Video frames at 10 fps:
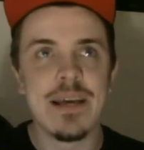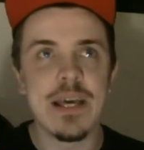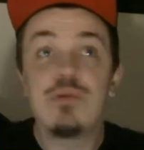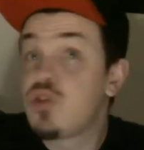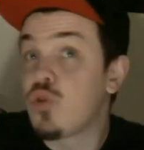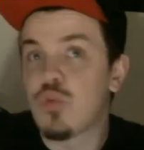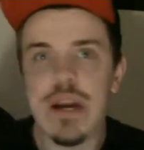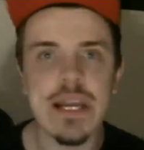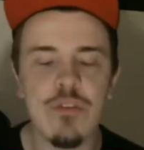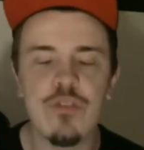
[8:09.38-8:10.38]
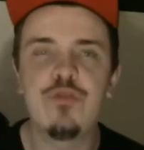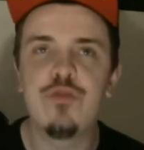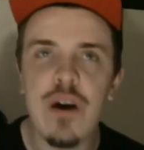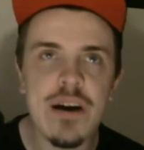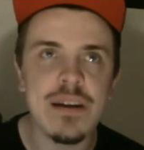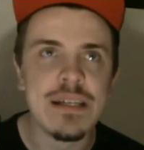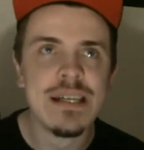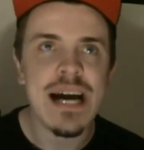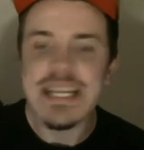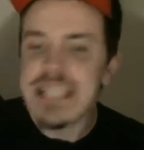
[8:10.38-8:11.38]
it was great. It was fun.
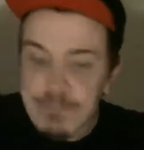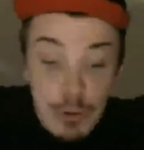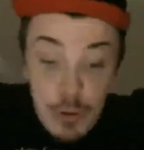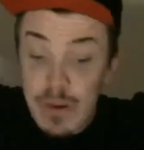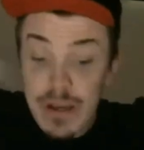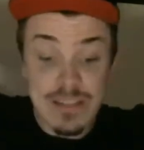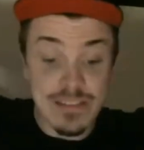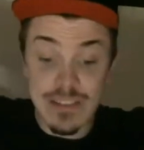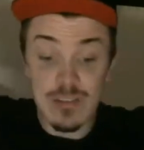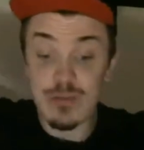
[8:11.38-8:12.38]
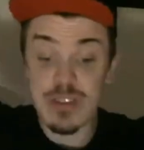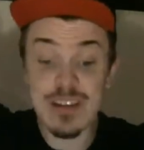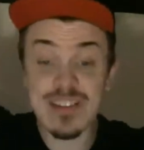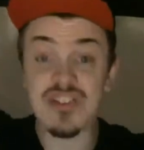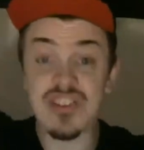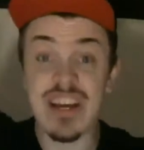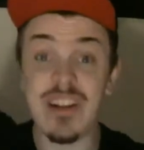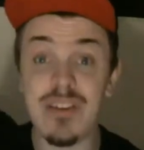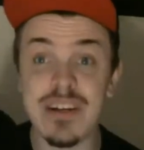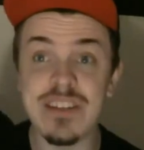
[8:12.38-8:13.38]
I did Blu-ray on the, you saw on this
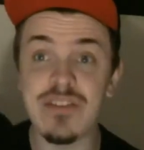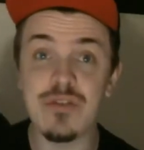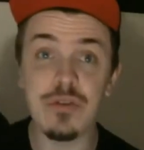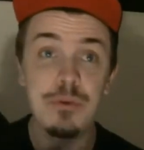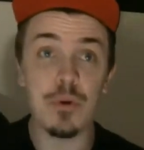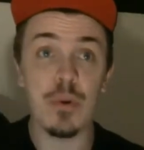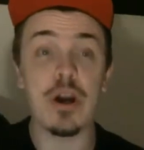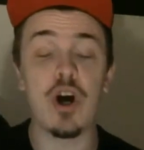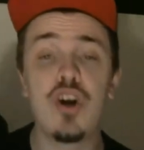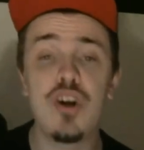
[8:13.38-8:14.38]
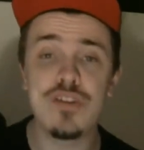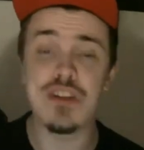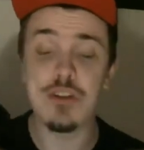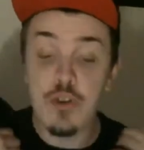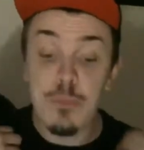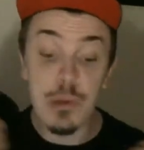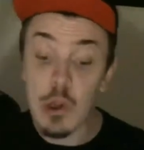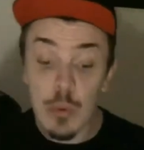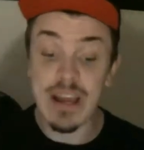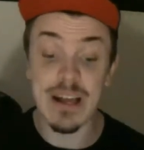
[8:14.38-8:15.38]
channel. I used to do Blu-ray hauls and do
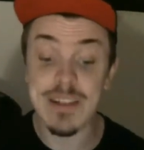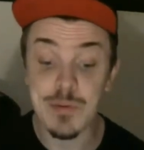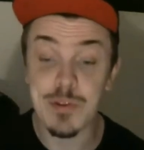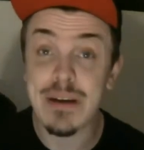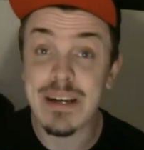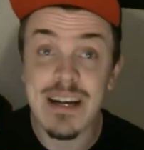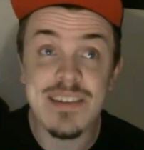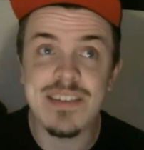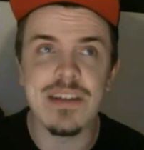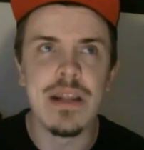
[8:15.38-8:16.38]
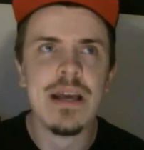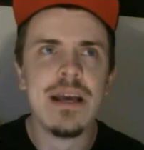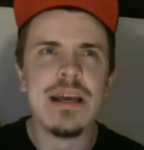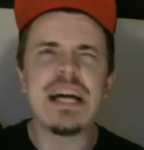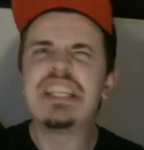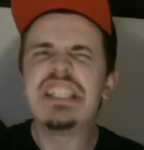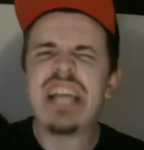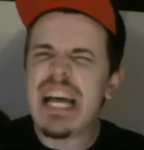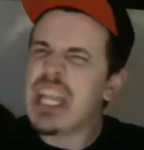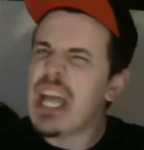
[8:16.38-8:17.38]
Blu-ray hunts with my cousin. And I,
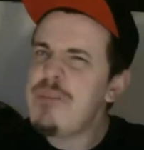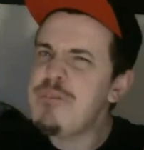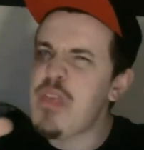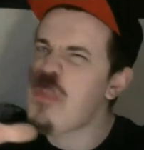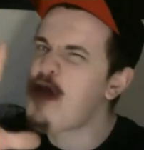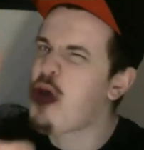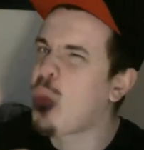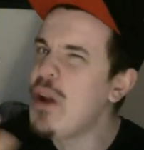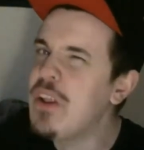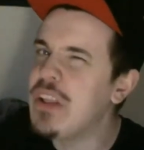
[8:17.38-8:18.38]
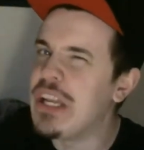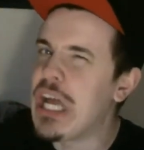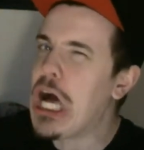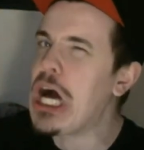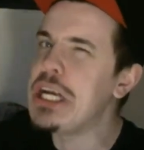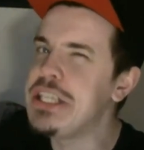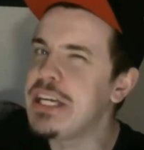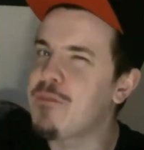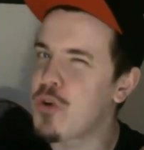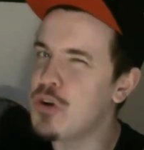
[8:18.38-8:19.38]
just, I love the thrill and
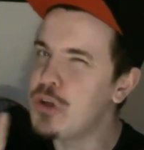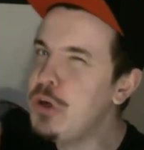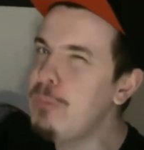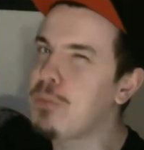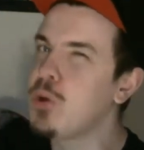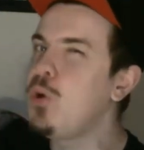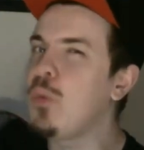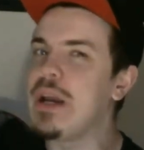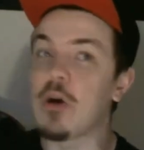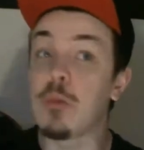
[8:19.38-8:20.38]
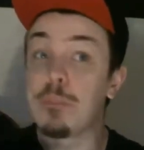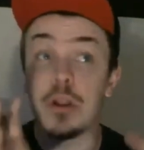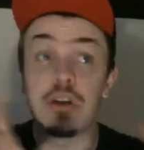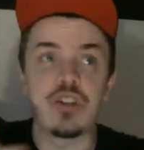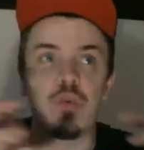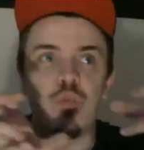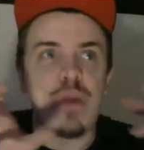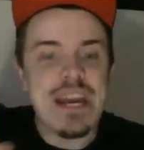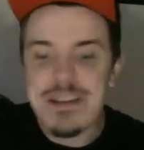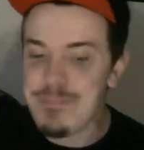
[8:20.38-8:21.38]
hunting for a new Blu-ray or, or just a
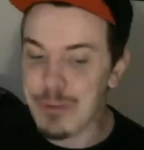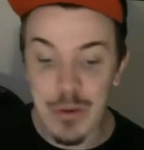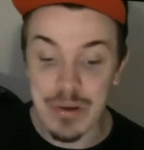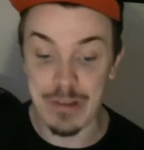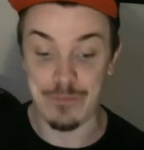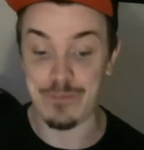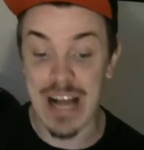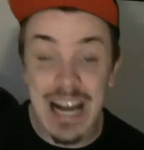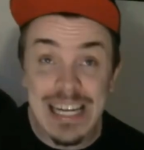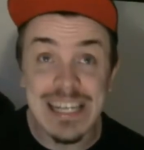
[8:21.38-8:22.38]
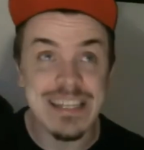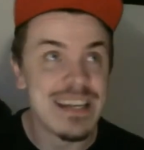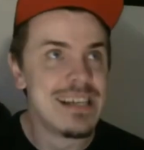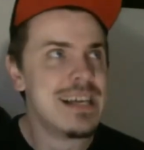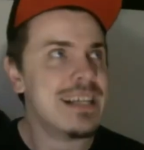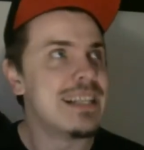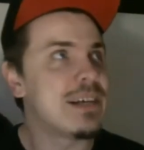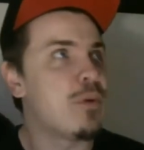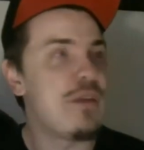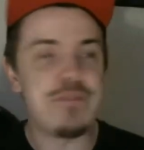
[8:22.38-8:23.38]
random Blu-ray to find.
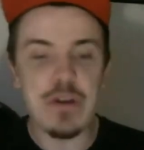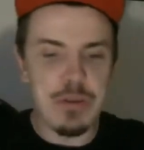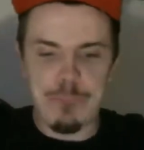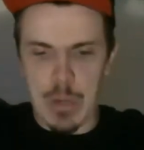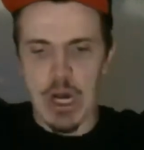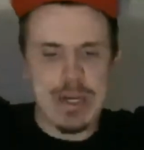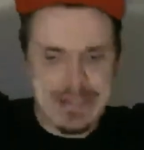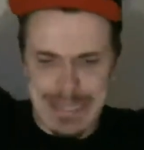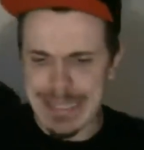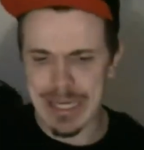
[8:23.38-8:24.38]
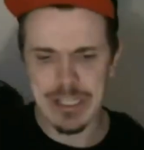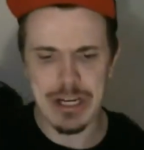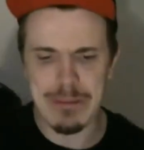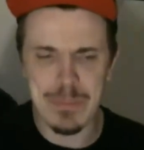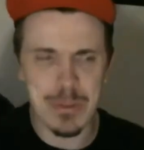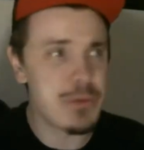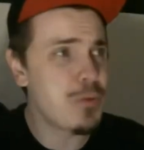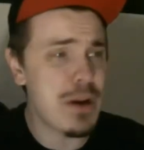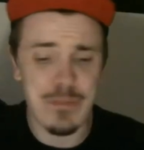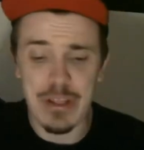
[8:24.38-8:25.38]
Like when I found the Bond collection on
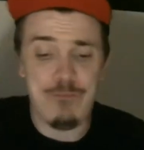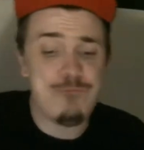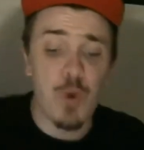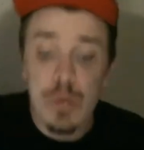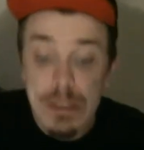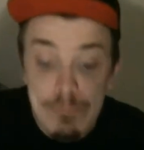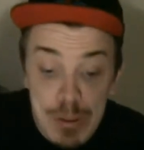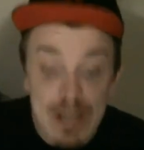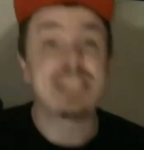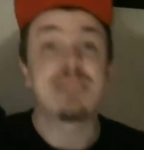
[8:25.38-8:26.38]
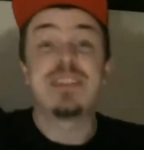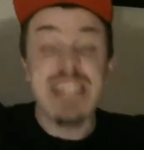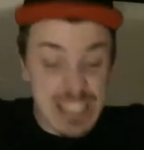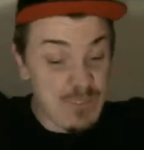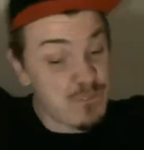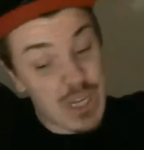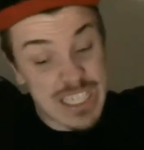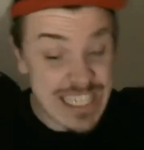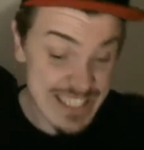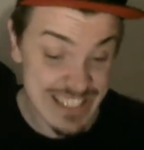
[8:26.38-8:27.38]
Blu-ray for like 40 bucks, I'm like, that's a
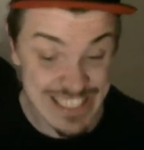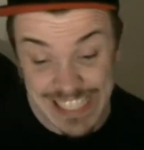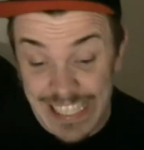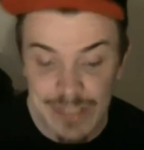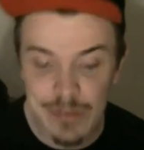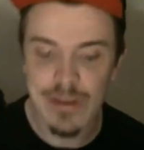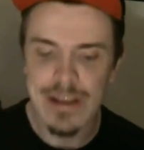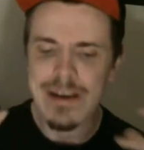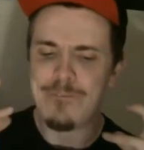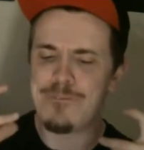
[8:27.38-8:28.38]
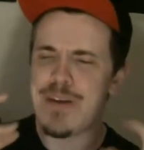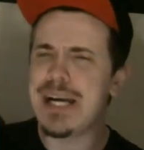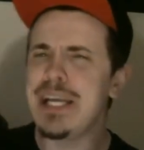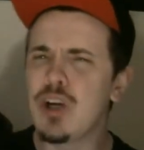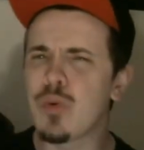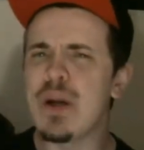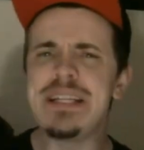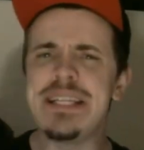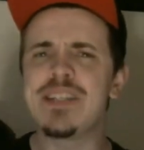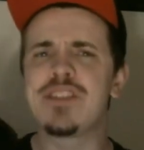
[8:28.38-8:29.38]
fucking steal. Finding
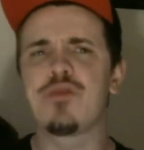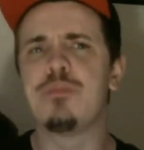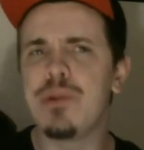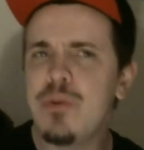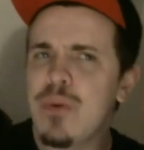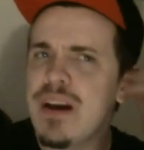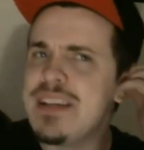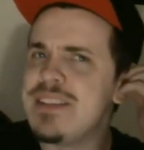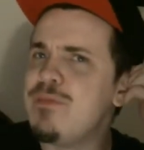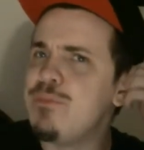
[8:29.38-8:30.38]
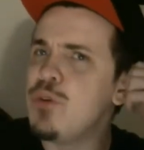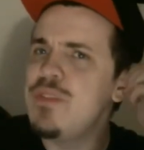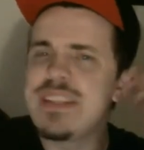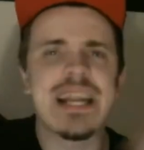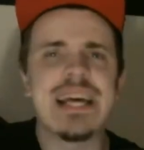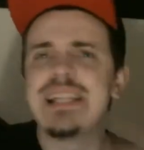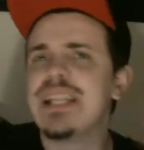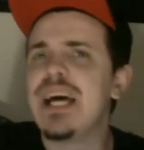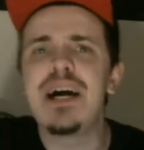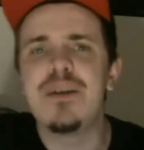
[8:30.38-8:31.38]
great deals for Blu-rays and movies that I
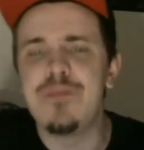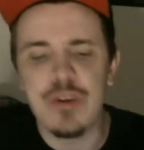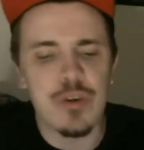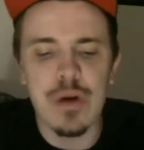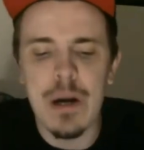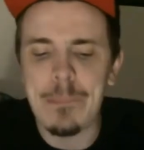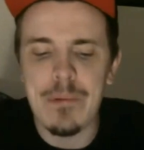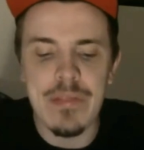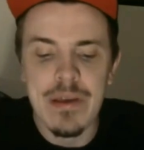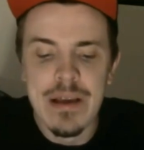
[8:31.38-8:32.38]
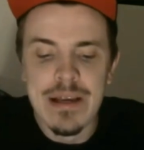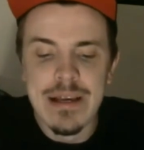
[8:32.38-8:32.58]
love and grew up with